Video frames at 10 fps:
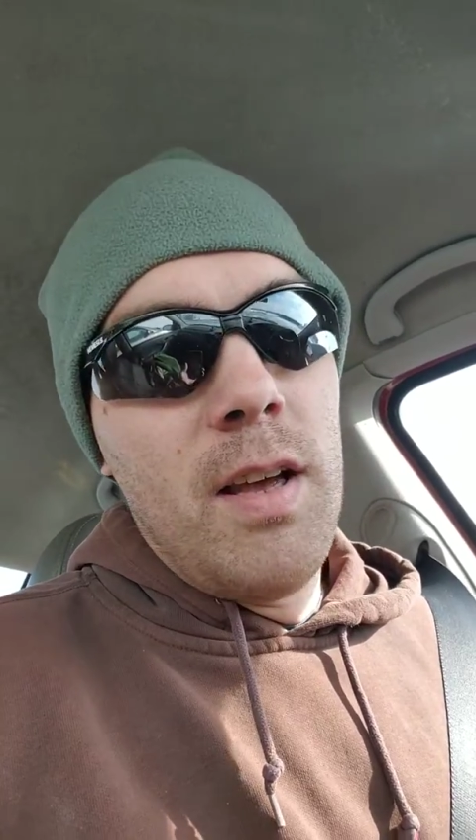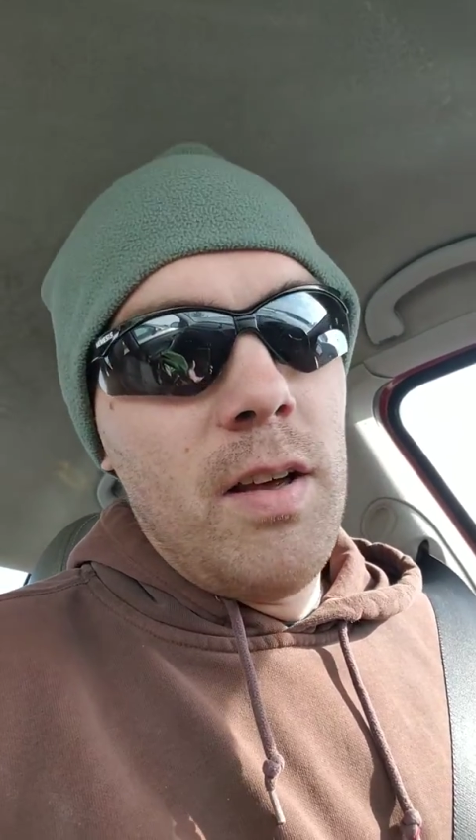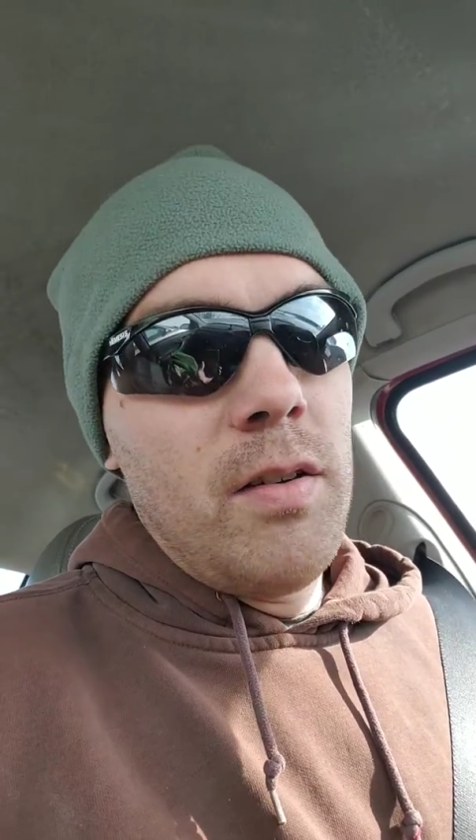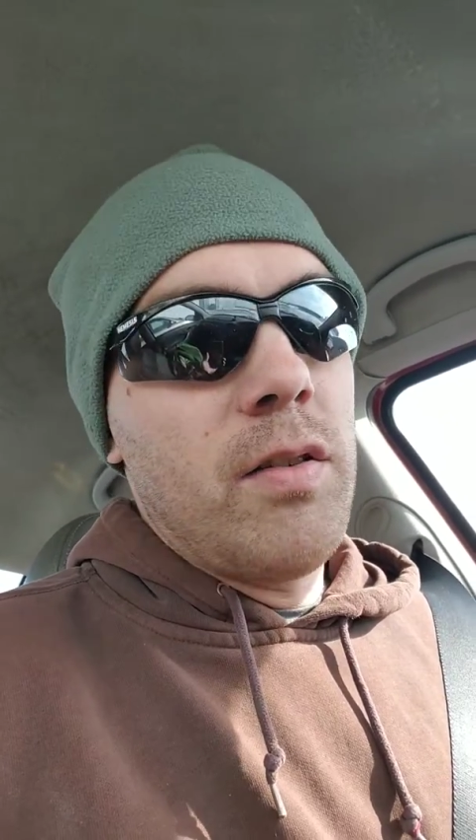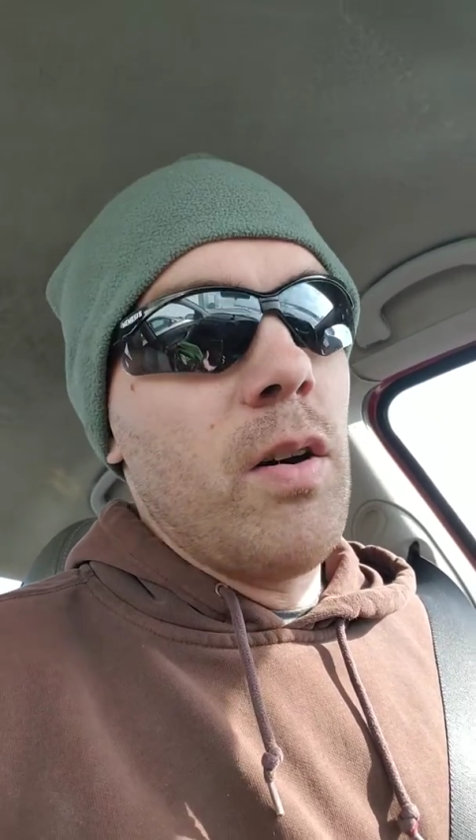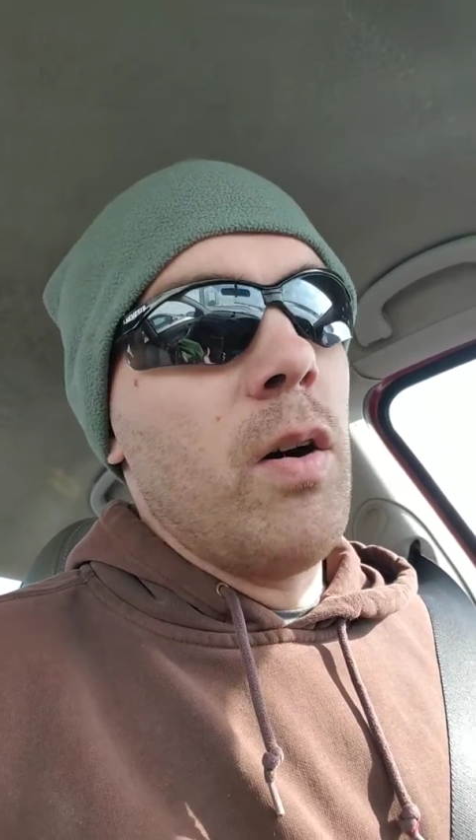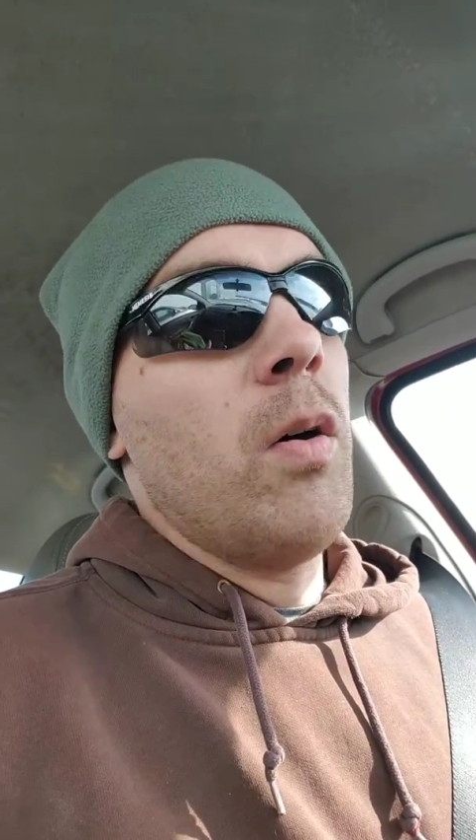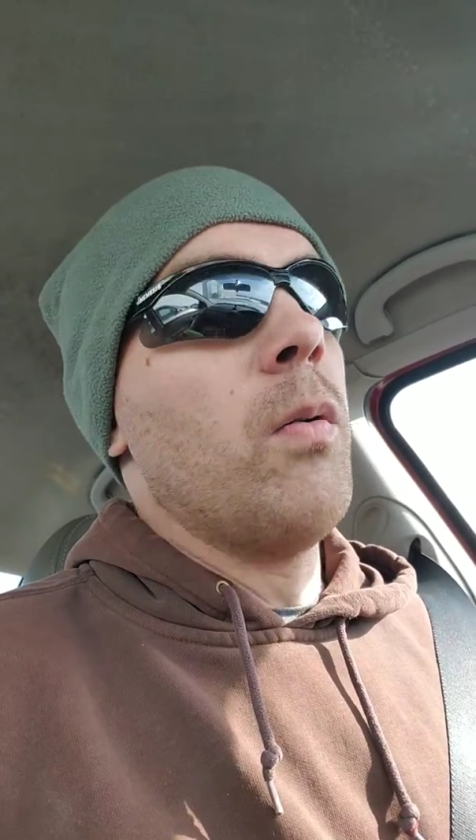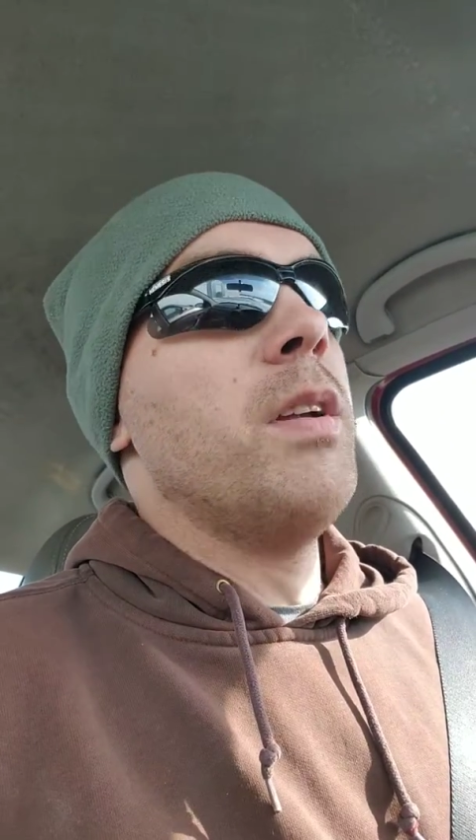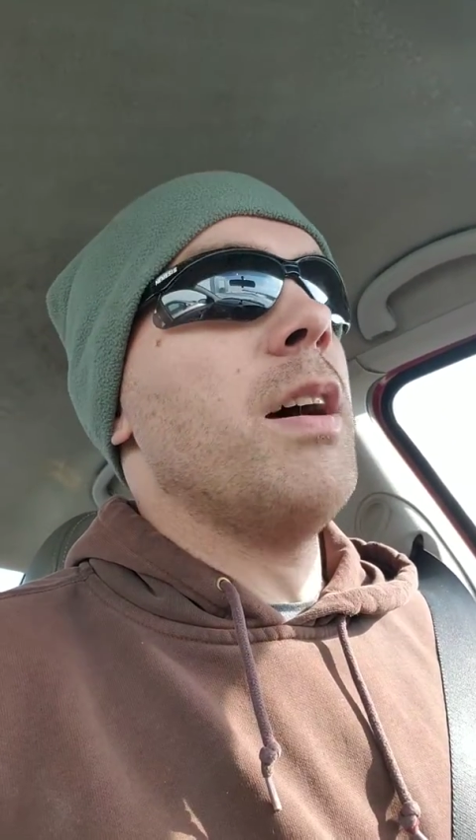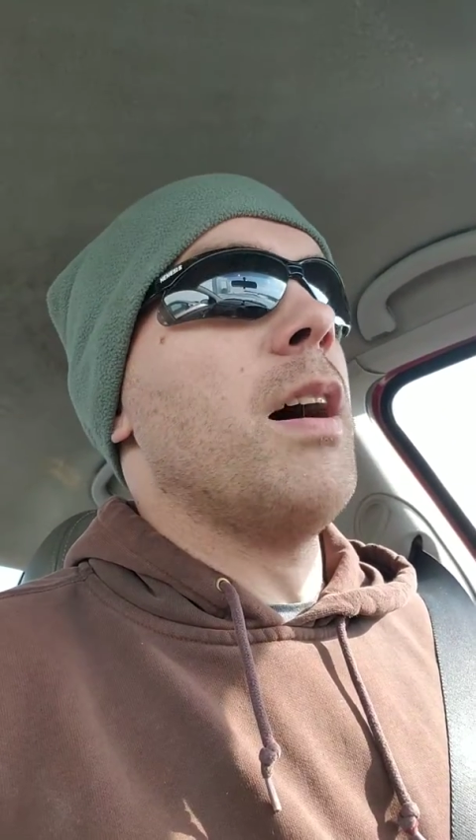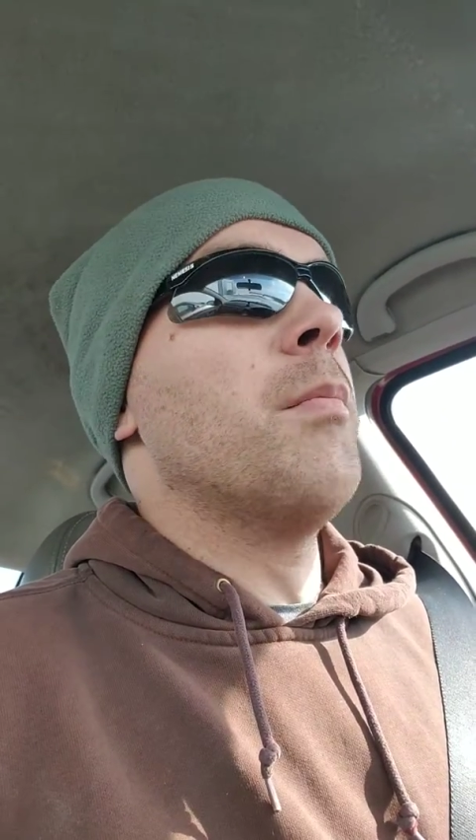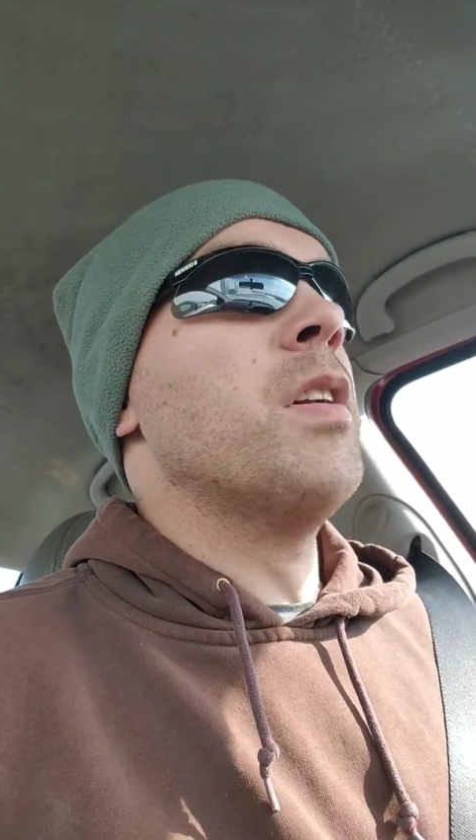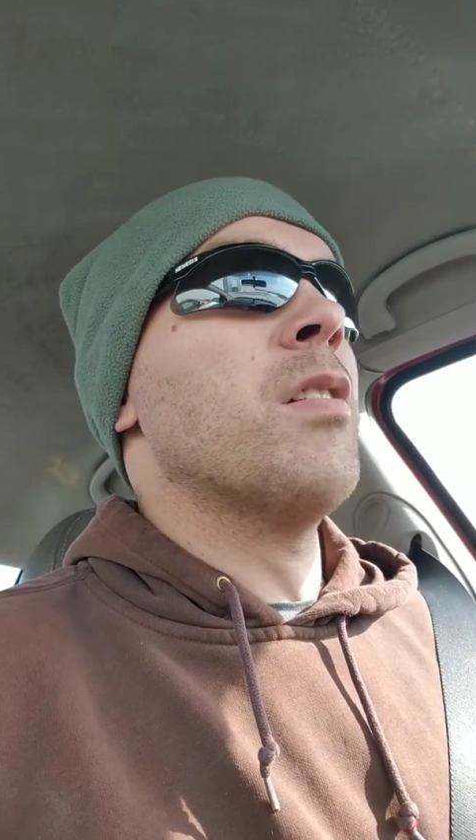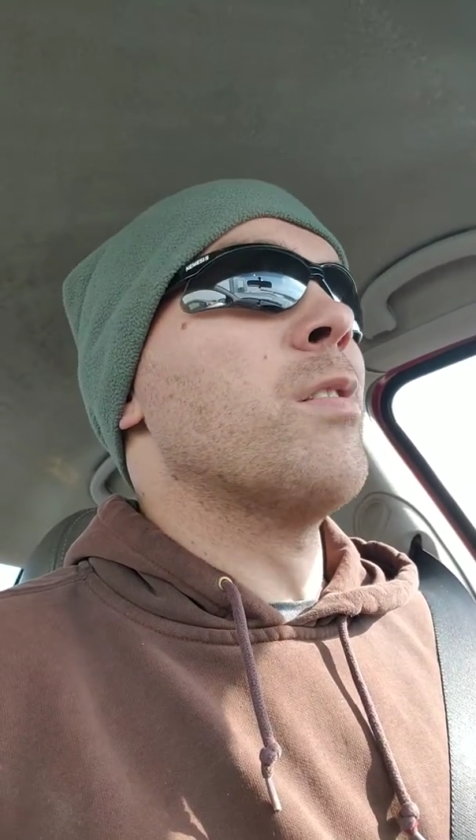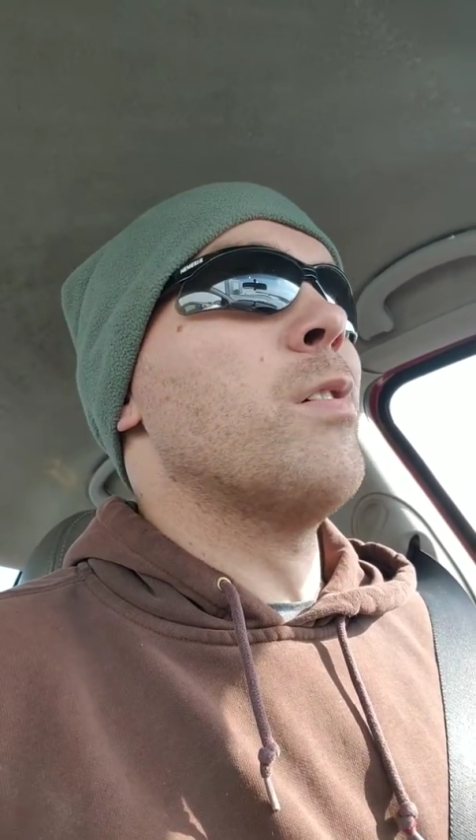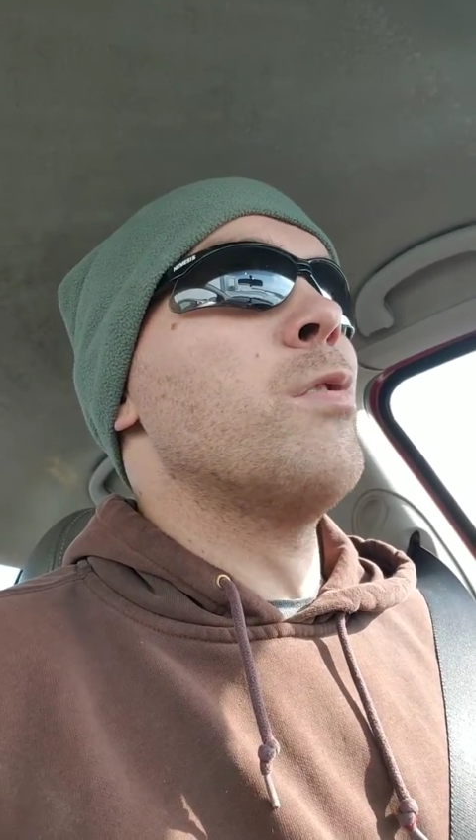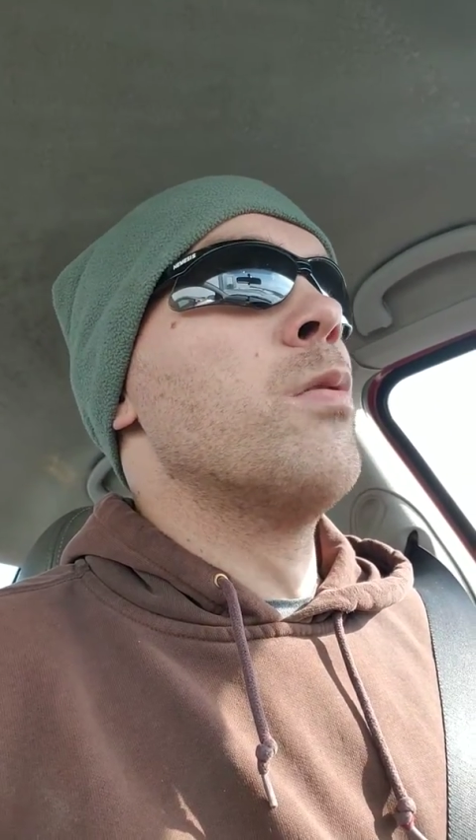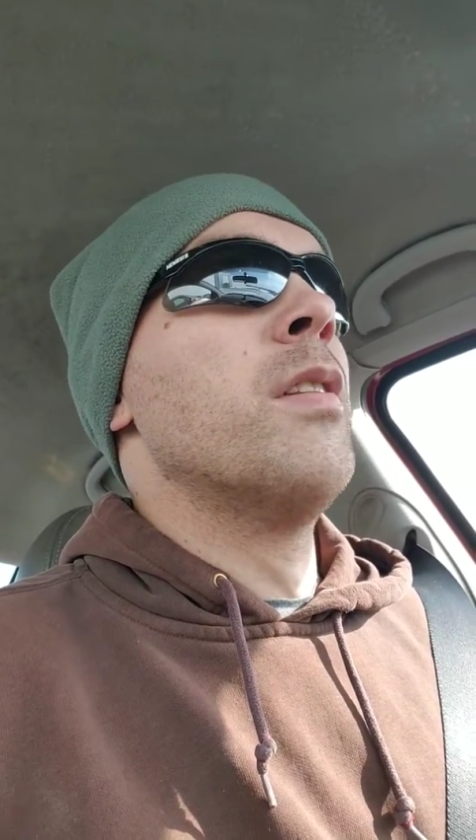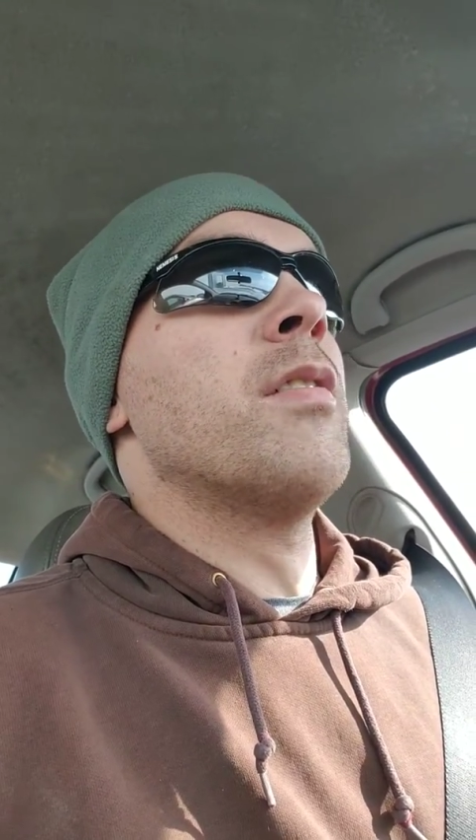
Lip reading: So yeah, I'm gonna start doing